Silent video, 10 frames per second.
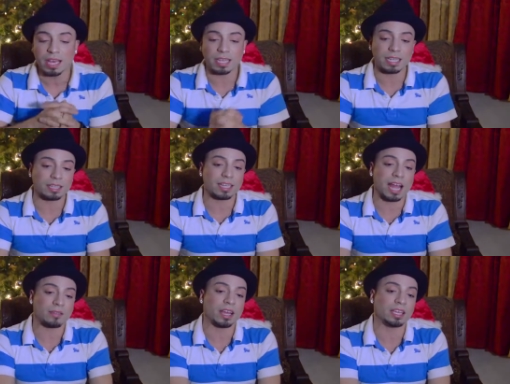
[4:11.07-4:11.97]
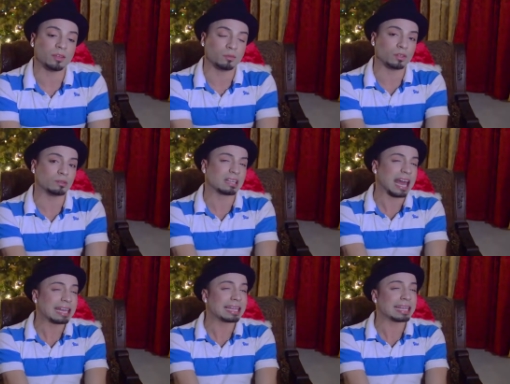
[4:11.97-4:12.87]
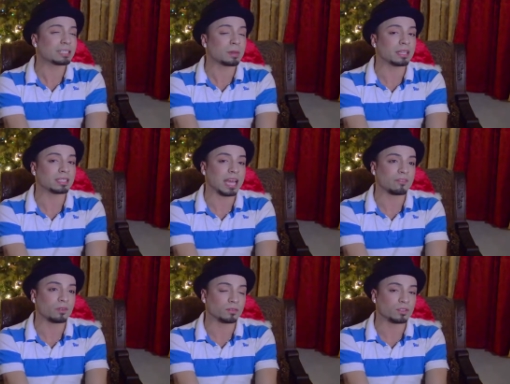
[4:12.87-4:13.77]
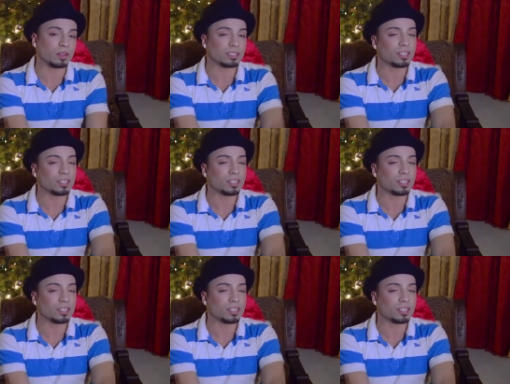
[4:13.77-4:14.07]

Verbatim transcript: is not the guy that he would kind of like spend his life with. So it